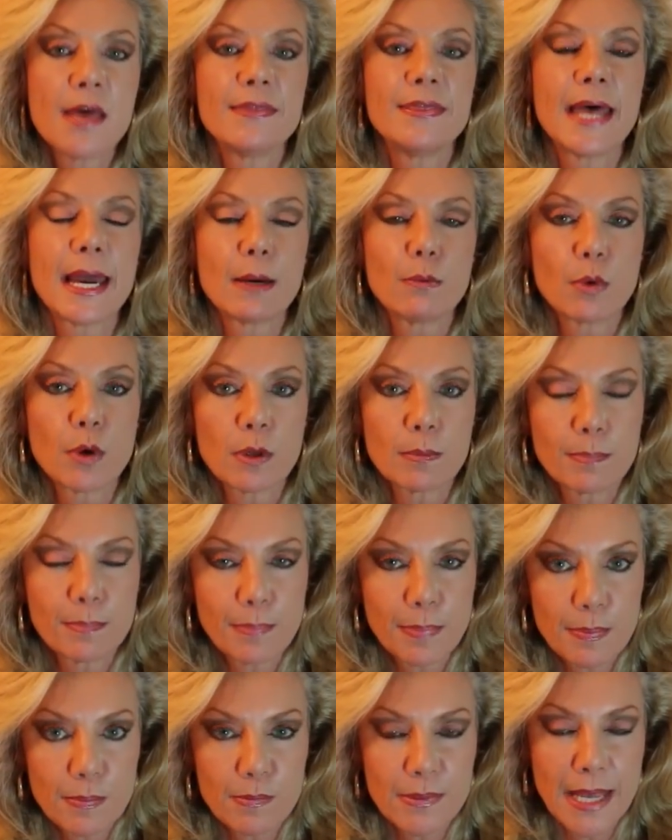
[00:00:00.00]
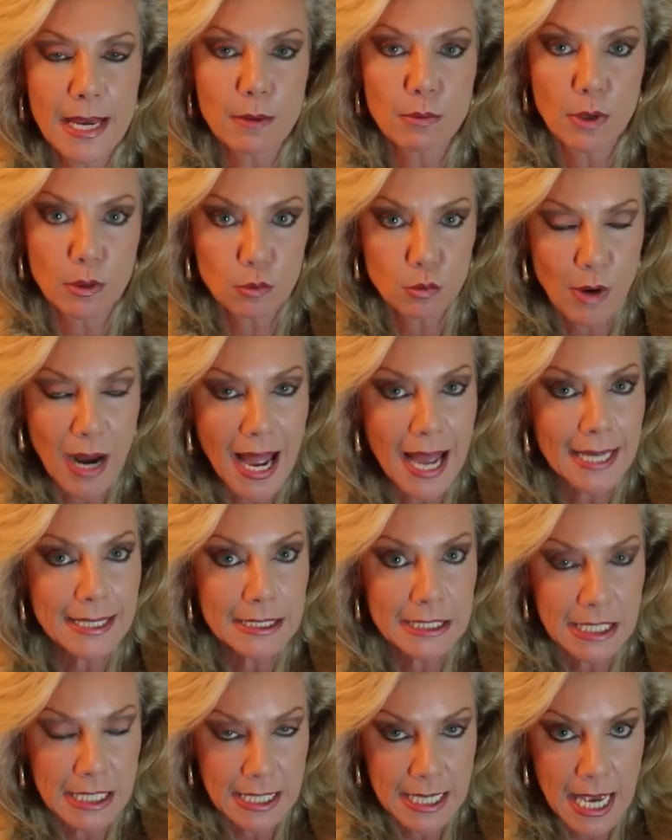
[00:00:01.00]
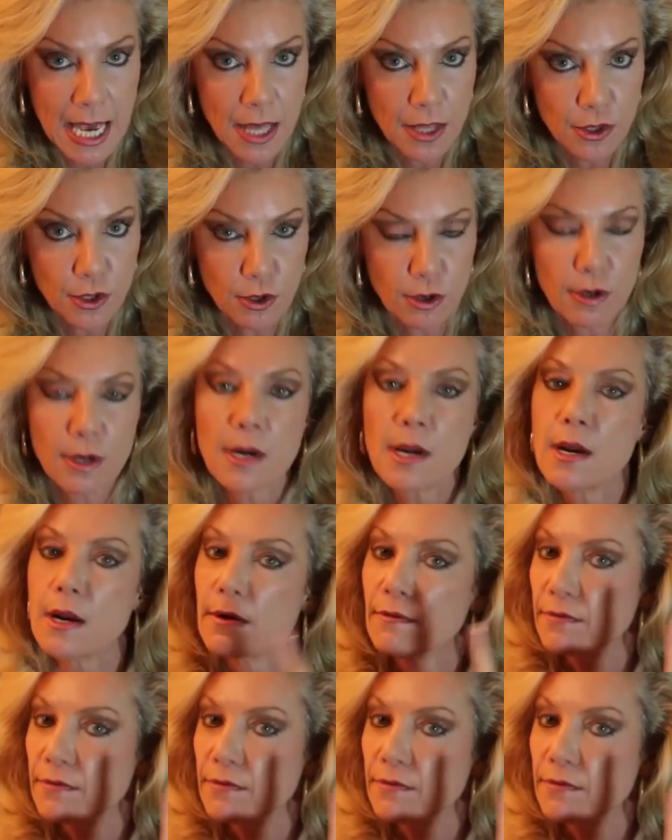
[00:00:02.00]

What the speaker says: They will ride together